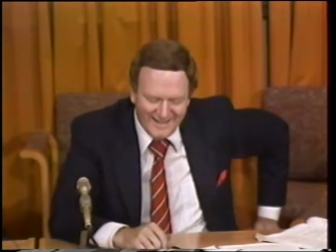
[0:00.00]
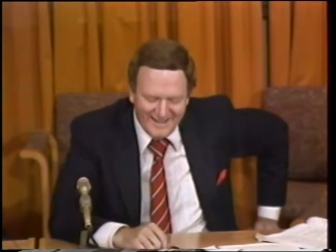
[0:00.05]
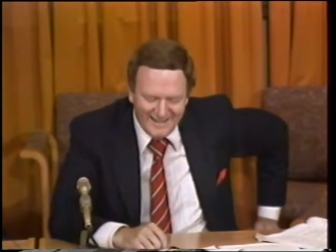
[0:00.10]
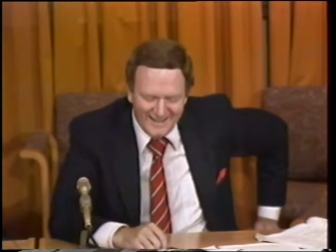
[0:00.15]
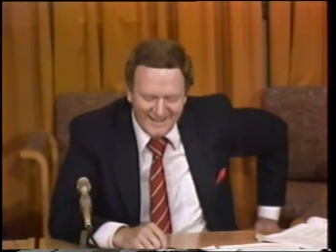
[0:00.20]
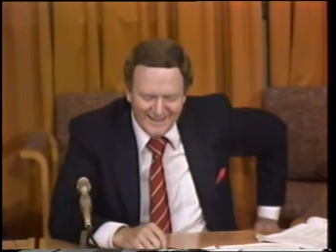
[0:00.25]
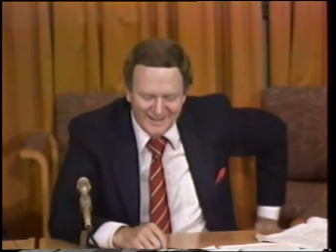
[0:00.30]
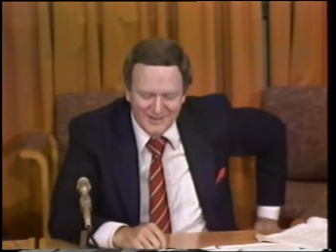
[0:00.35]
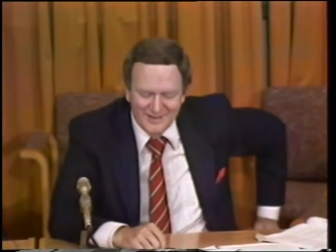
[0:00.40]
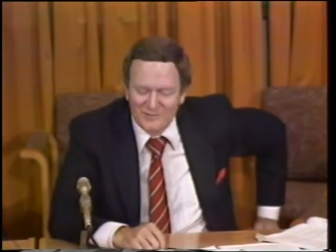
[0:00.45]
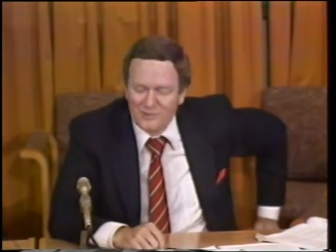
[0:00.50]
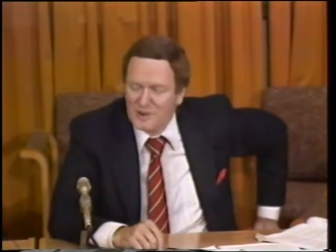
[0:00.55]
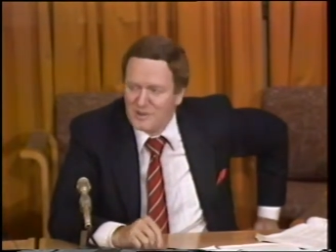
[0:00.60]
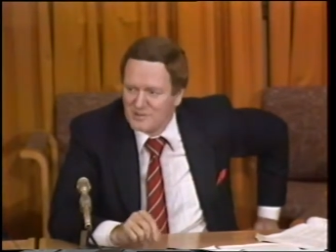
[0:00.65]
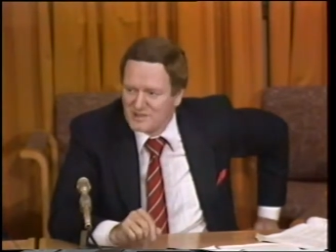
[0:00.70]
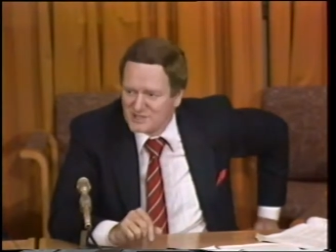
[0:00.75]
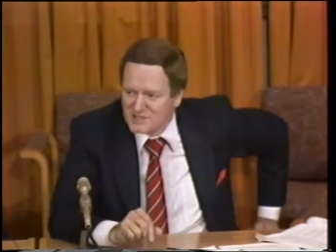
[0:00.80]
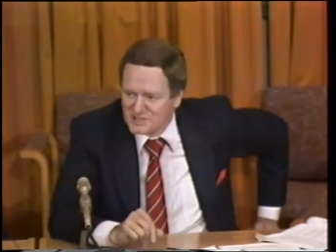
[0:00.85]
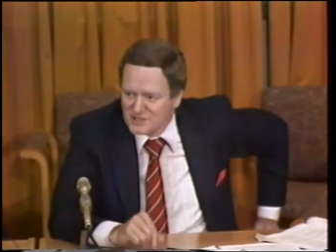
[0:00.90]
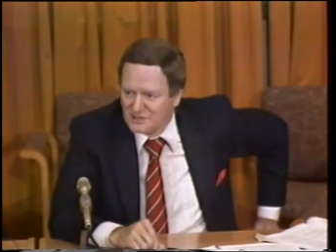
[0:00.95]
And uh, we
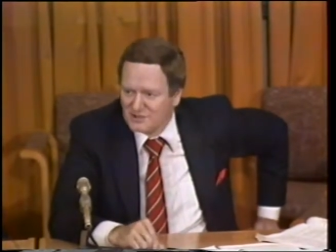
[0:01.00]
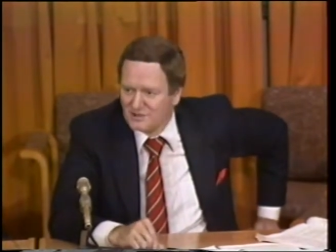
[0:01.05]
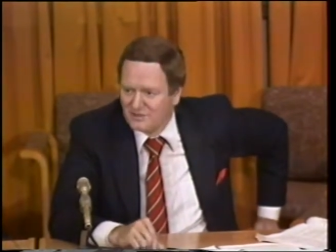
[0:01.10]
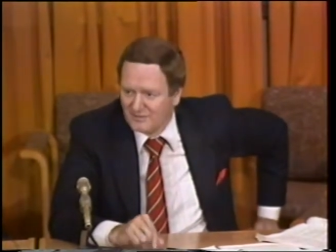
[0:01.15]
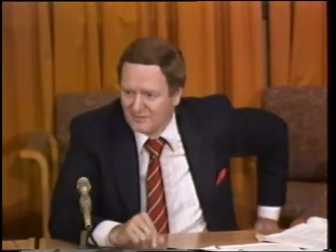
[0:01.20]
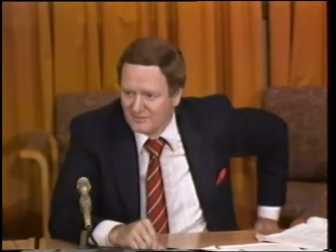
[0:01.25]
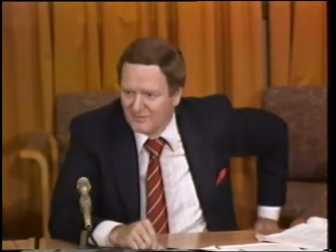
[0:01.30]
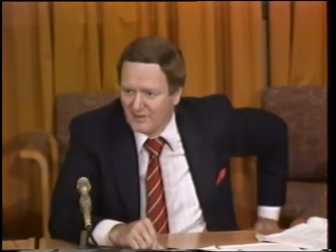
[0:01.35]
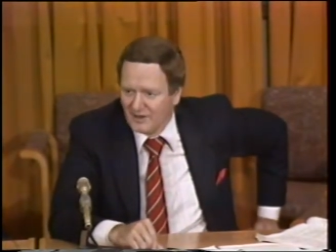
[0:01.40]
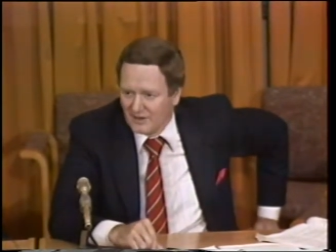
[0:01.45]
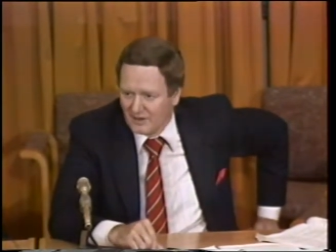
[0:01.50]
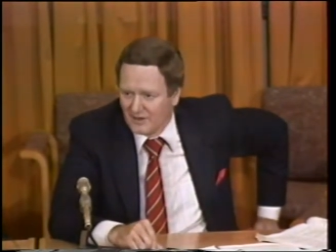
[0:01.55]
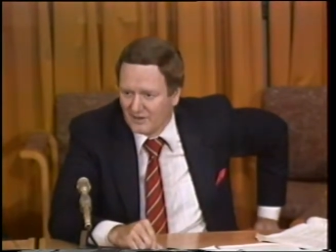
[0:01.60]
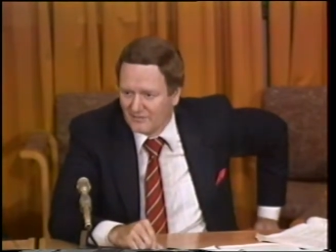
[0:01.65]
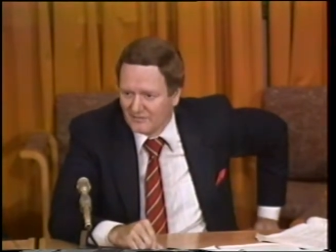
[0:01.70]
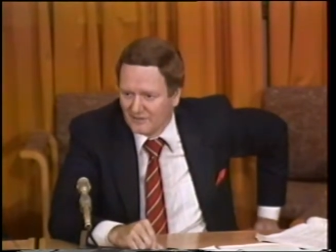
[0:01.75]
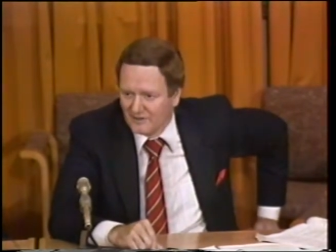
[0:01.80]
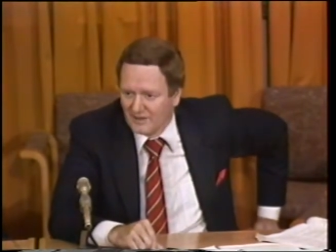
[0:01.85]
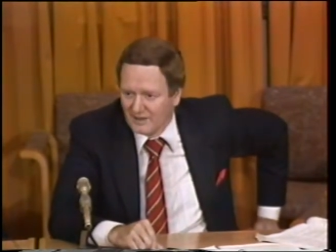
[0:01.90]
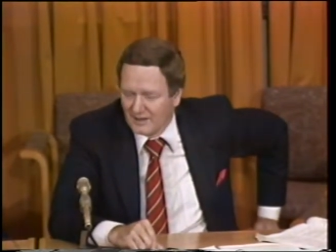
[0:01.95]
would soon
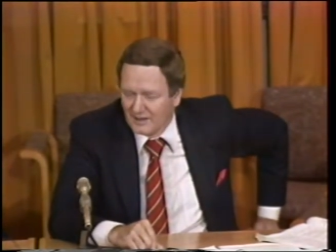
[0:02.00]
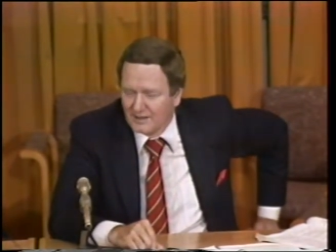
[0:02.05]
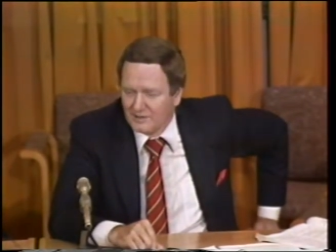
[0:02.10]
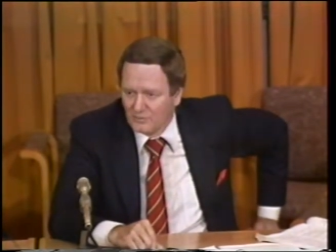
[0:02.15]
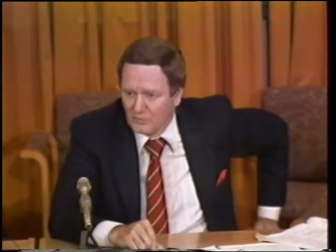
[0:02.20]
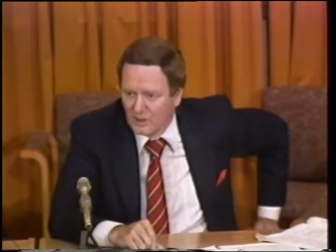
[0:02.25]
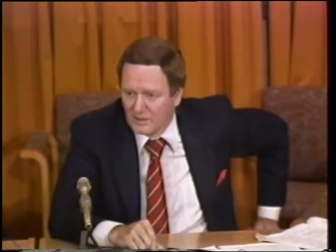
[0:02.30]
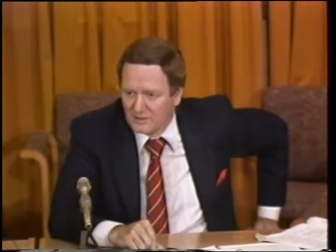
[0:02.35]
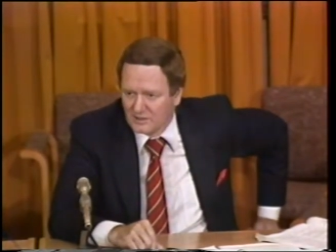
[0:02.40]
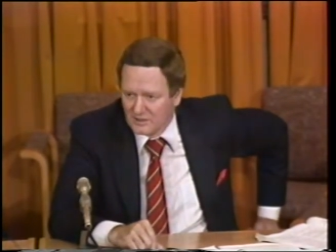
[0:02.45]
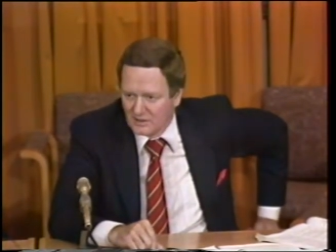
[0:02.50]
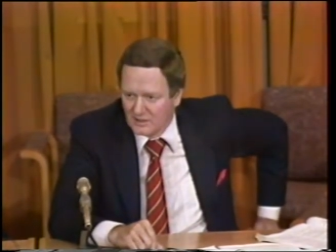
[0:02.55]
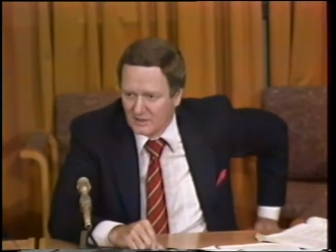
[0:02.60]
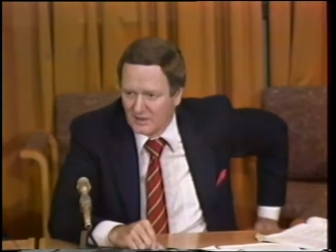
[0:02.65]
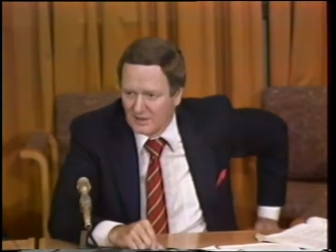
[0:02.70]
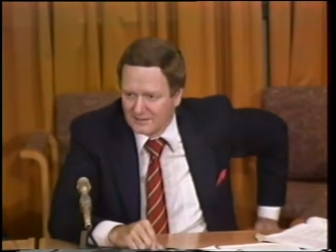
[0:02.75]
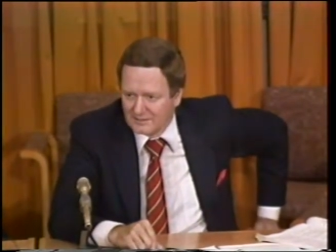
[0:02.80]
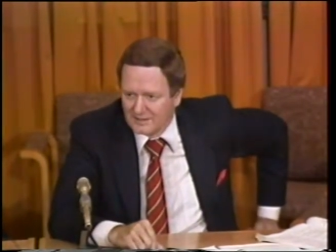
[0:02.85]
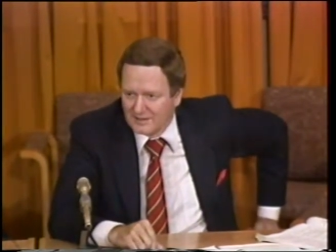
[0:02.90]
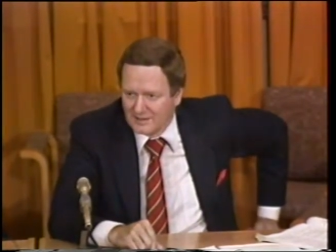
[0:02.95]
verify whether or
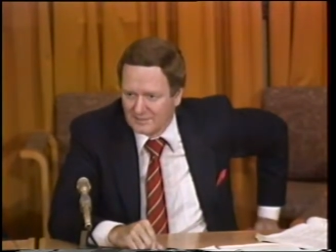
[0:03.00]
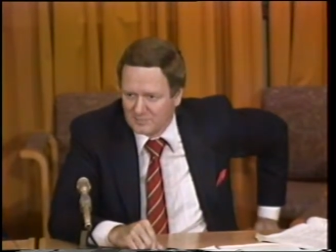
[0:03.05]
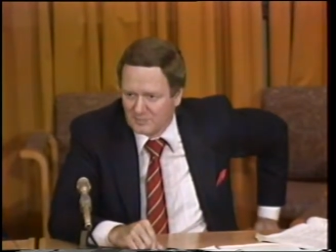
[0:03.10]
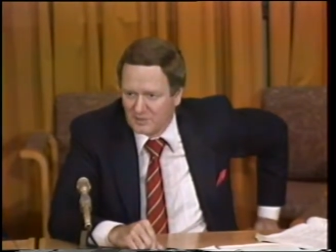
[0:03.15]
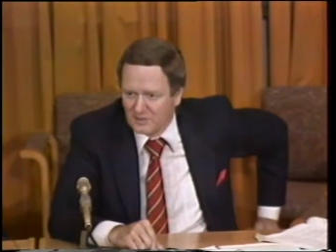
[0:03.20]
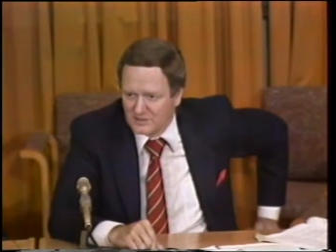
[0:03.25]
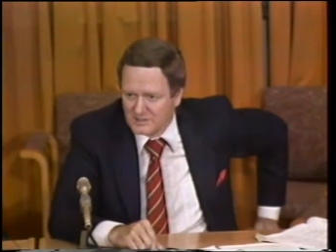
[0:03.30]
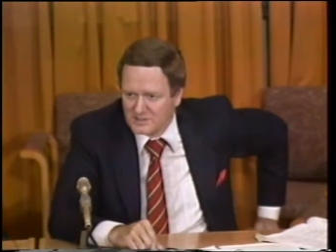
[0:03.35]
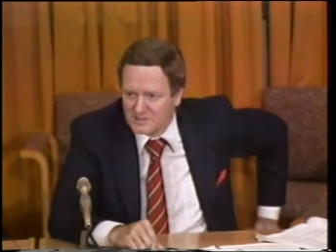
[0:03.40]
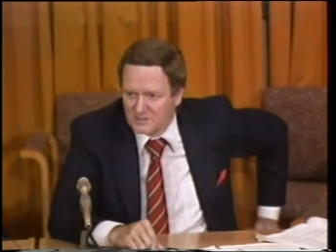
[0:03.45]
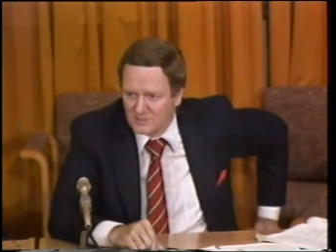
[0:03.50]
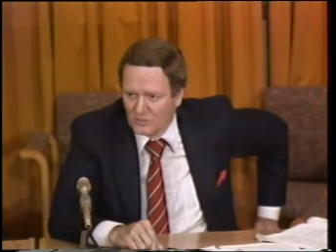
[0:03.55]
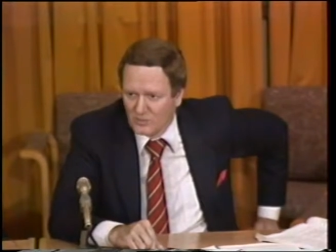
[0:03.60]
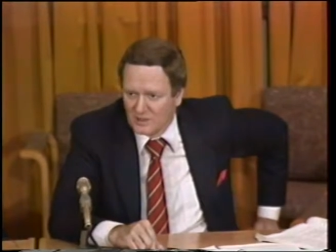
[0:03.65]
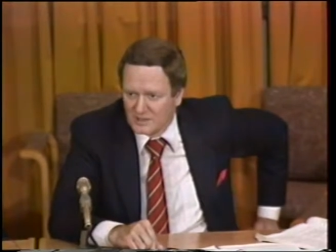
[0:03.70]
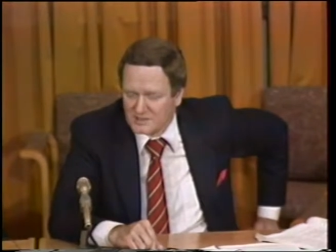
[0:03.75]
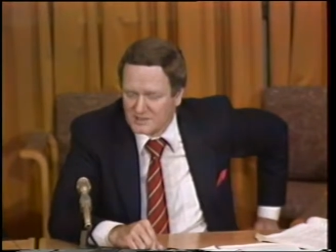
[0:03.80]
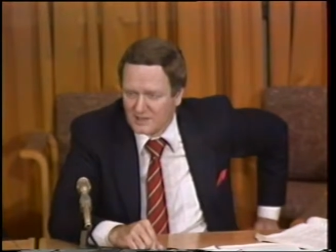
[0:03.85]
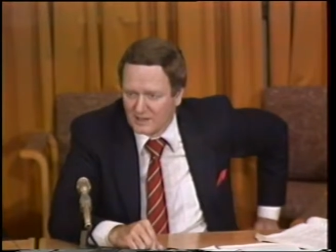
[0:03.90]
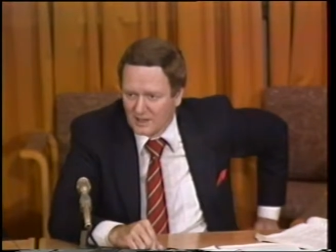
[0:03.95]
not that person
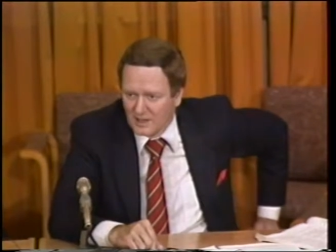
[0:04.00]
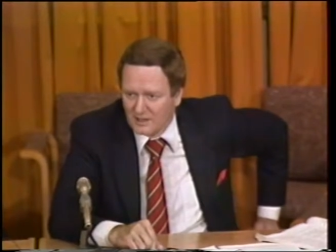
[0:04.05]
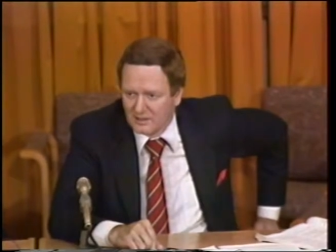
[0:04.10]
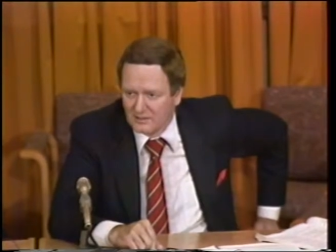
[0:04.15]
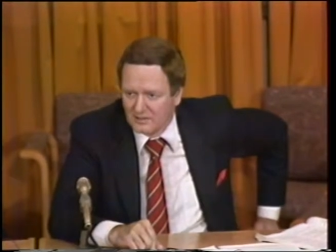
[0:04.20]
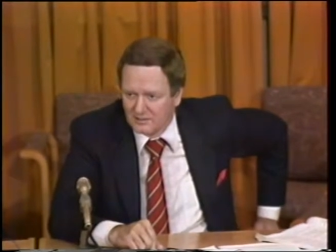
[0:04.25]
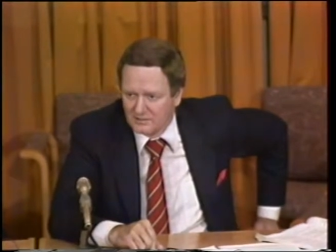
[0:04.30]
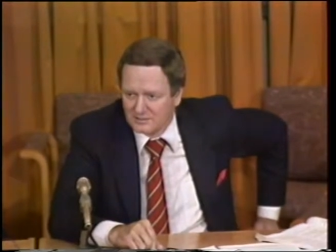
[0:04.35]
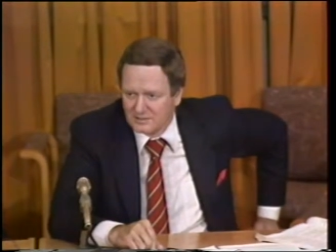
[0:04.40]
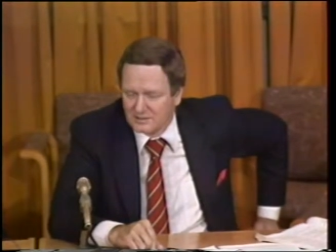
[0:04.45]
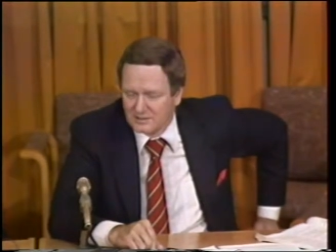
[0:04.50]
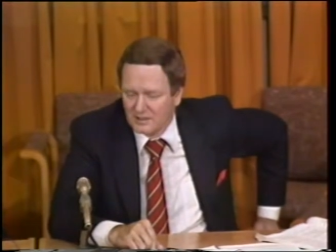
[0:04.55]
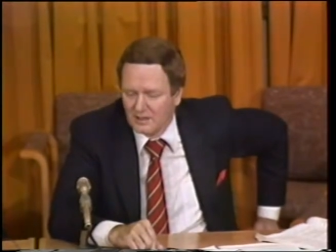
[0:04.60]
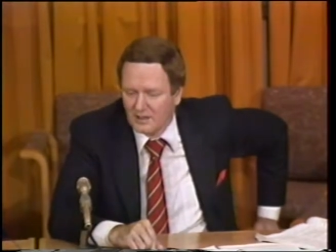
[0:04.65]
was an adult,